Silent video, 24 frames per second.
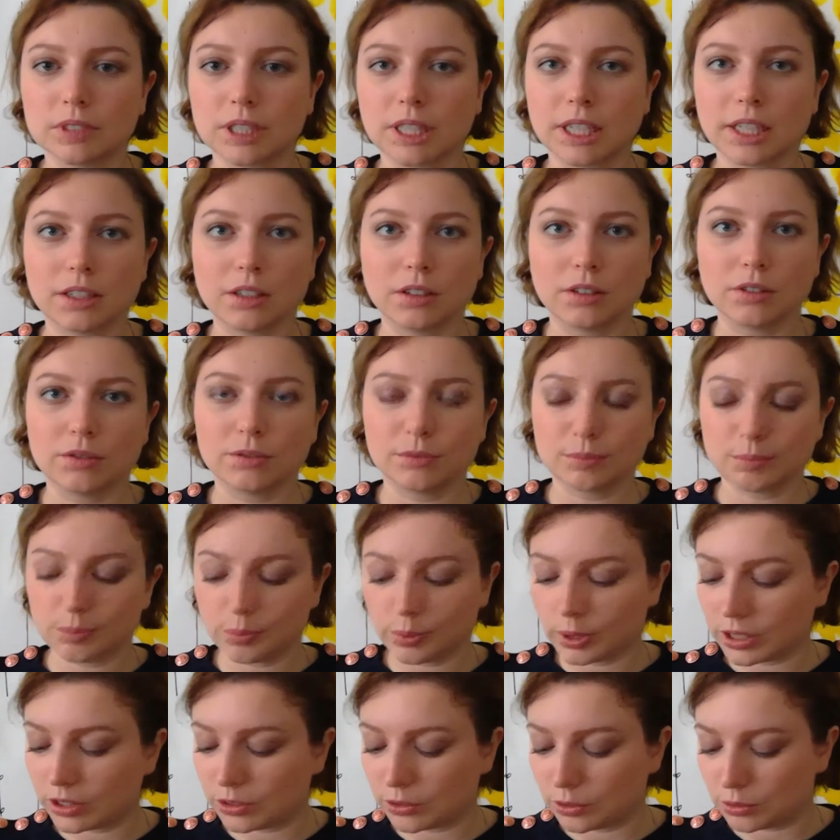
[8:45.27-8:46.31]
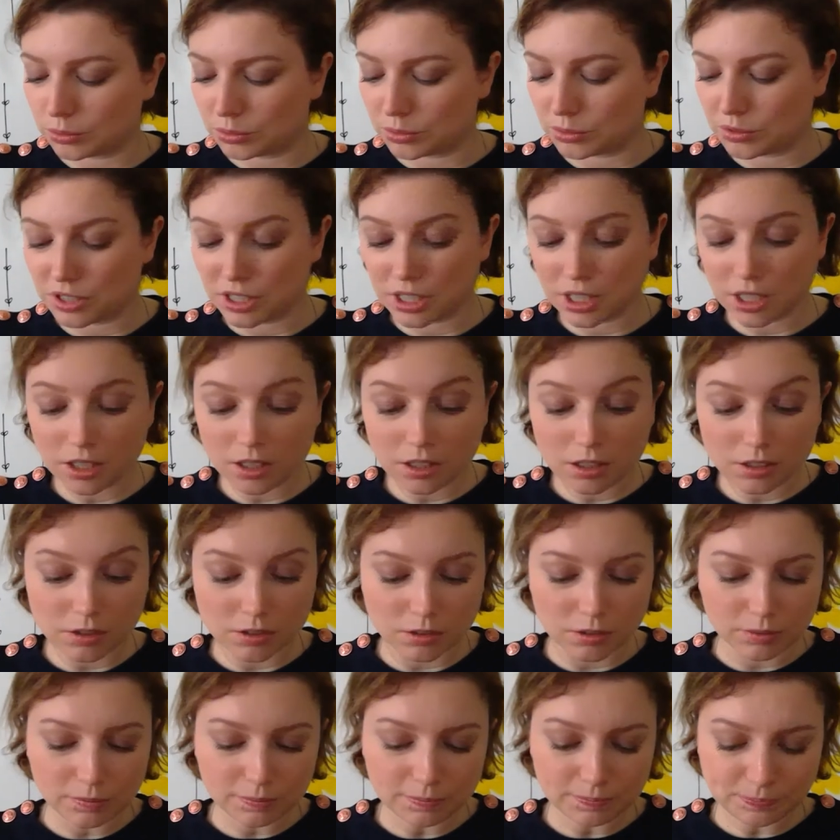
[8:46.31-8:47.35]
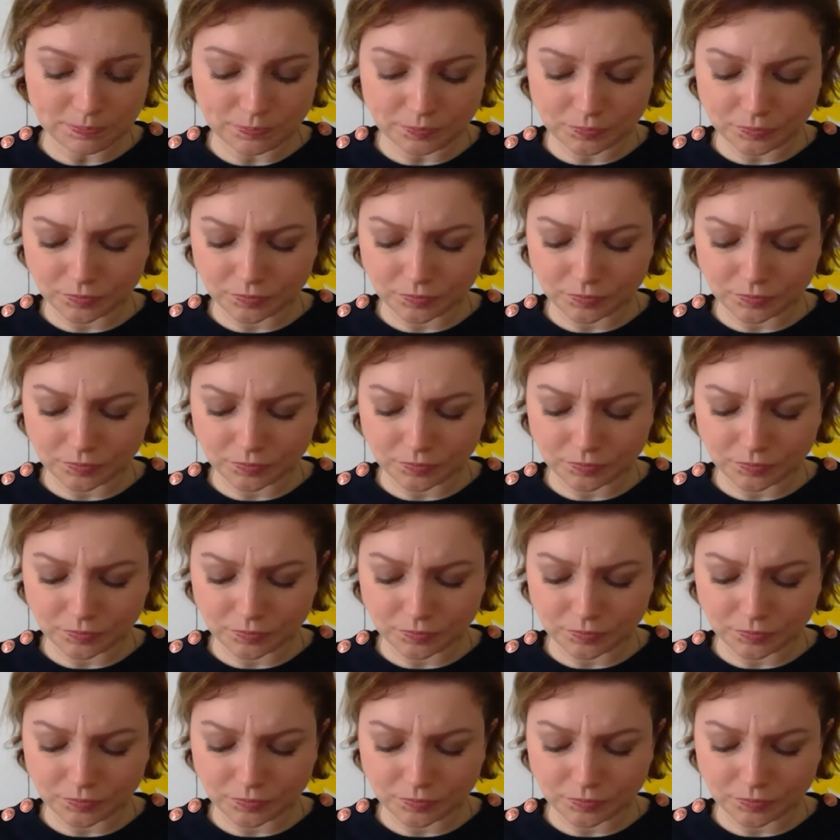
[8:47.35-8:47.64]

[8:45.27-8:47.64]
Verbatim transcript: kind of break the routine, you know.